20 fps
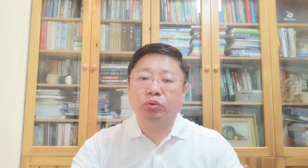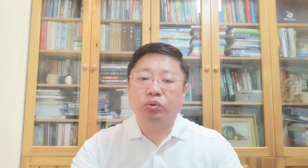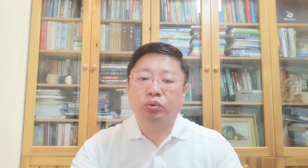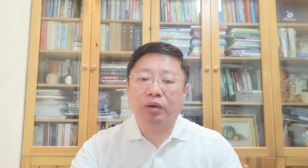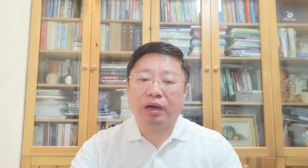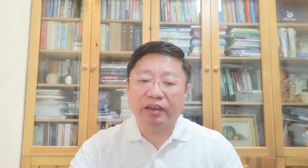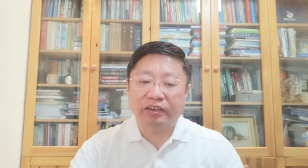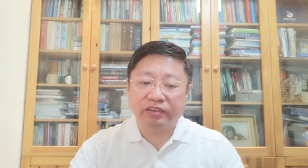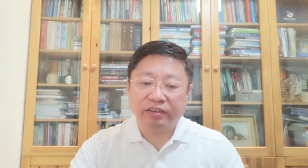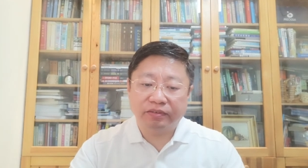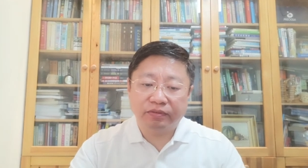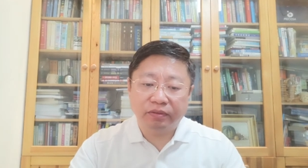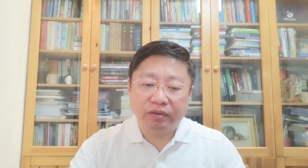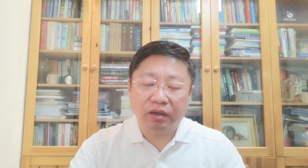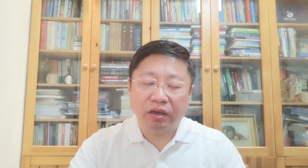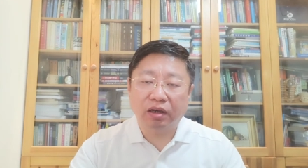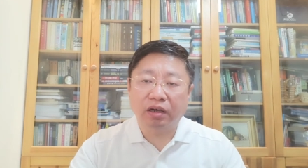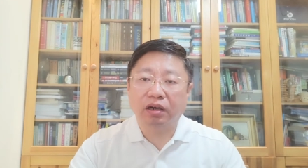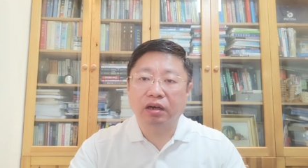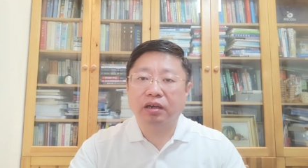us
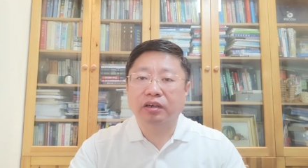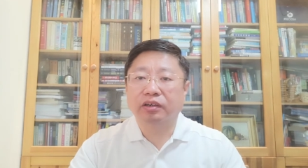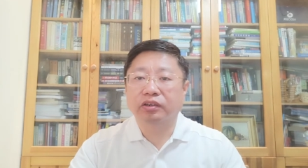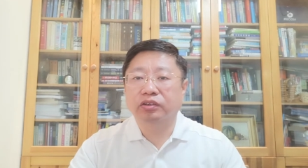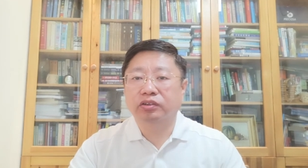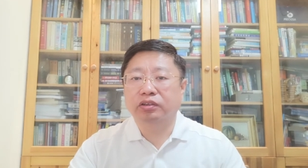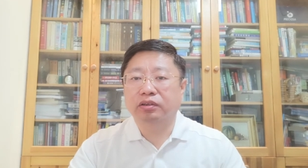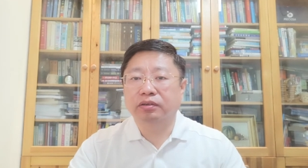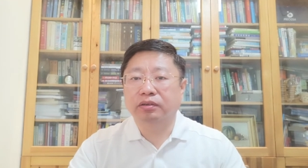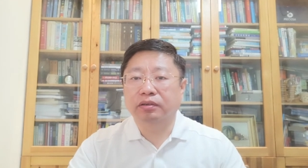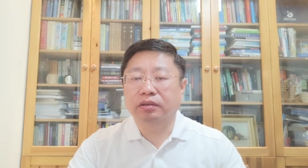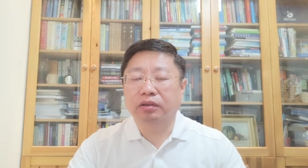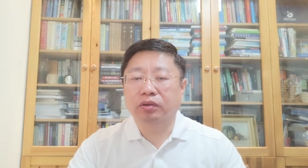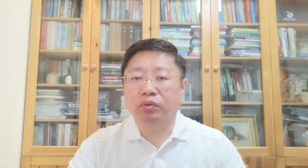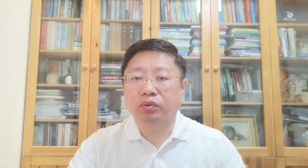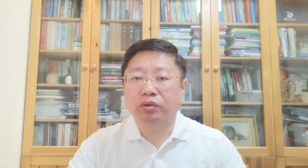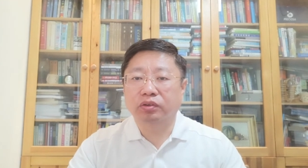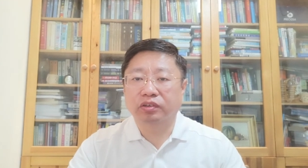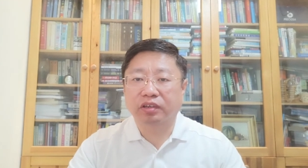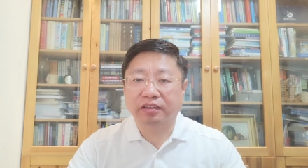
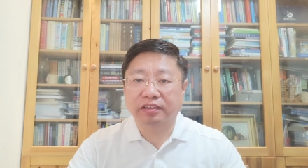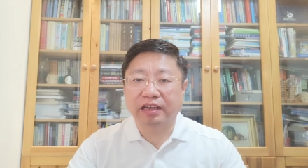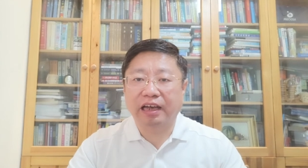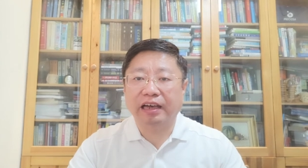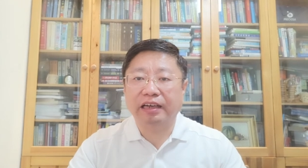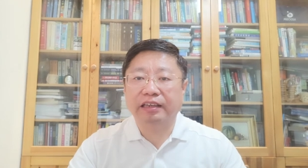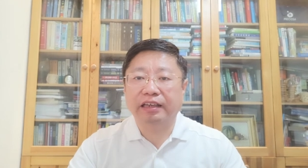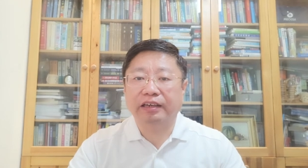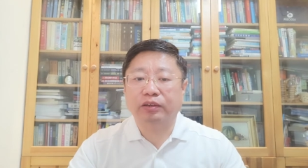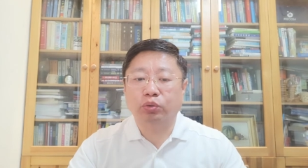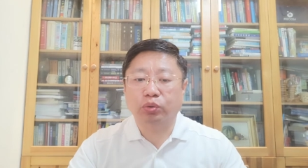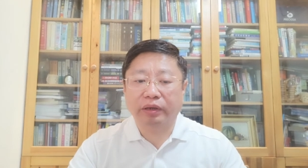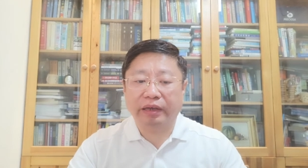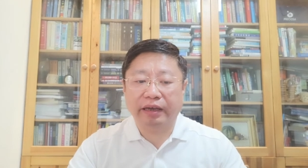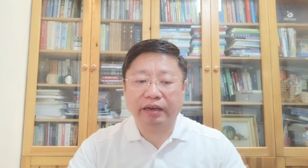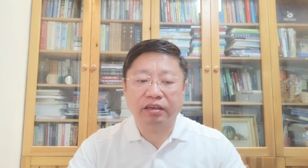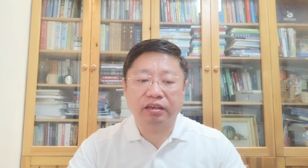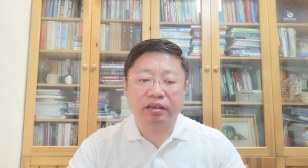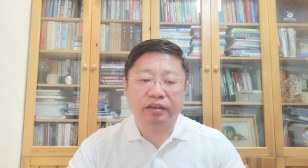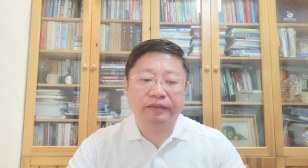society
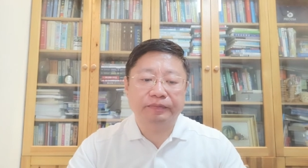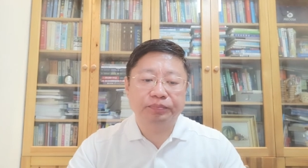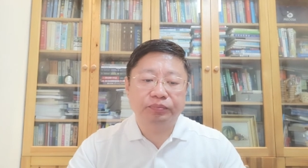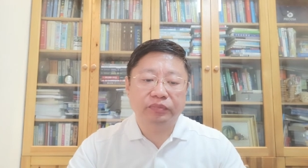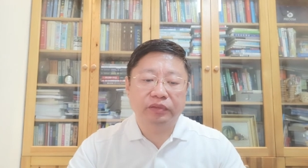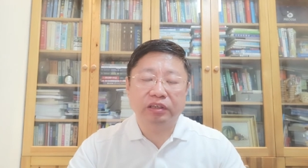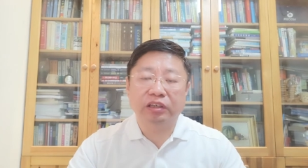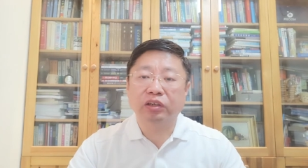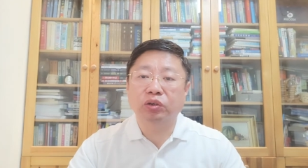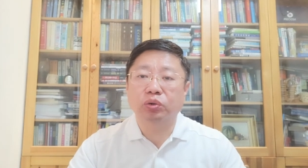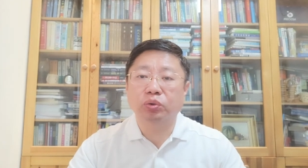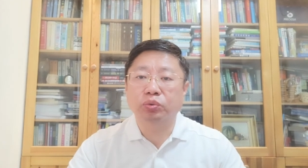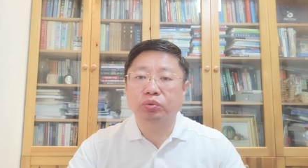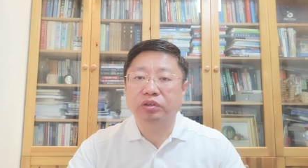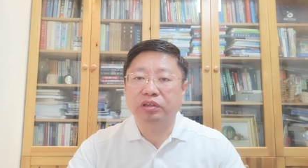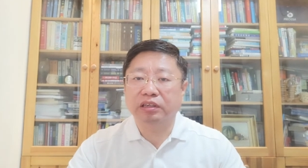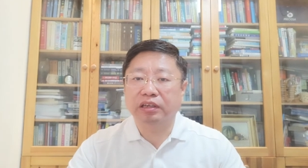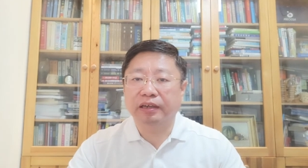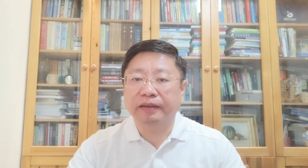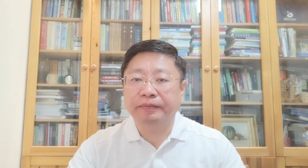together, include
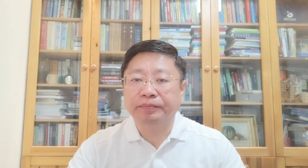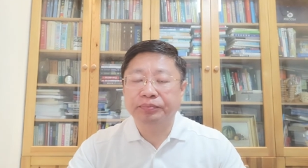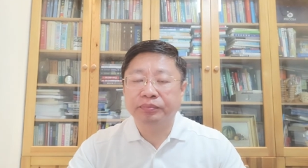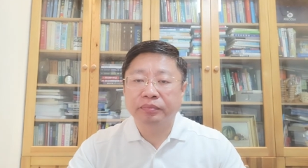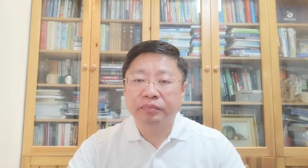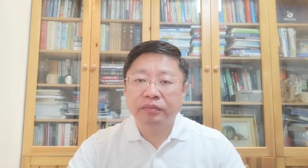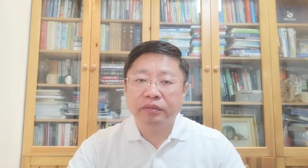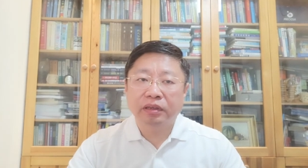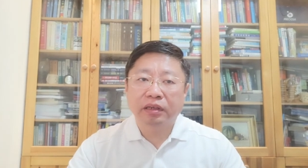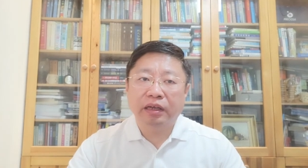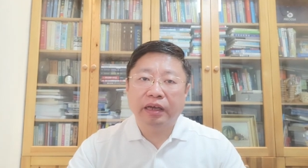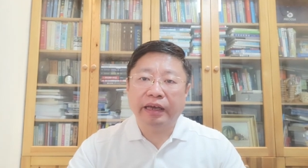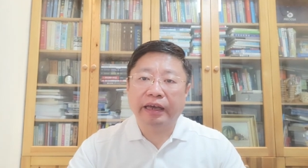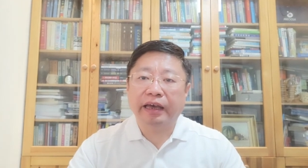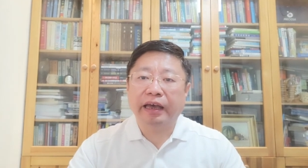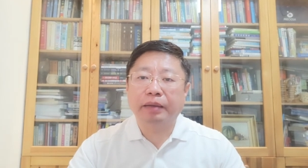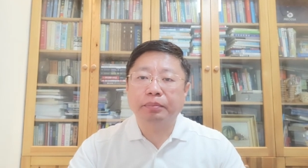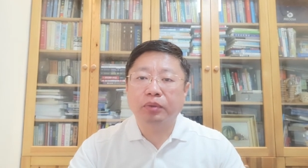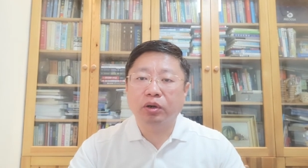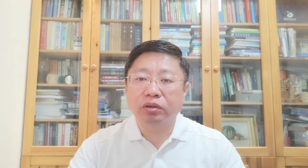the
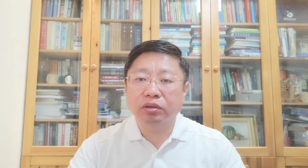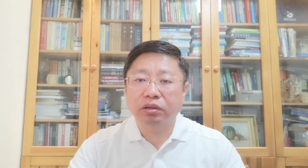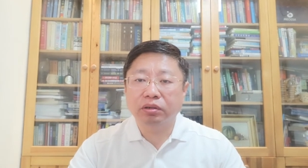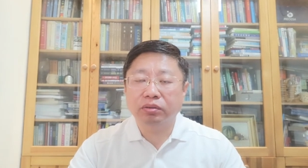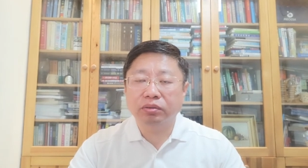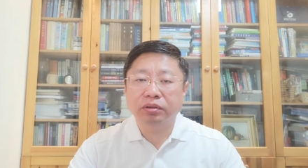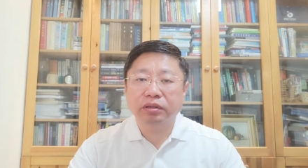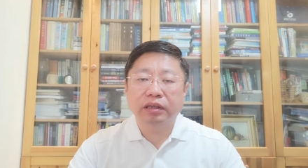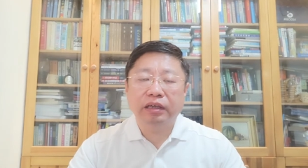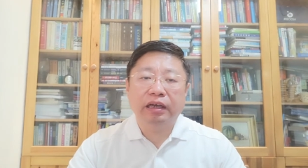AI model,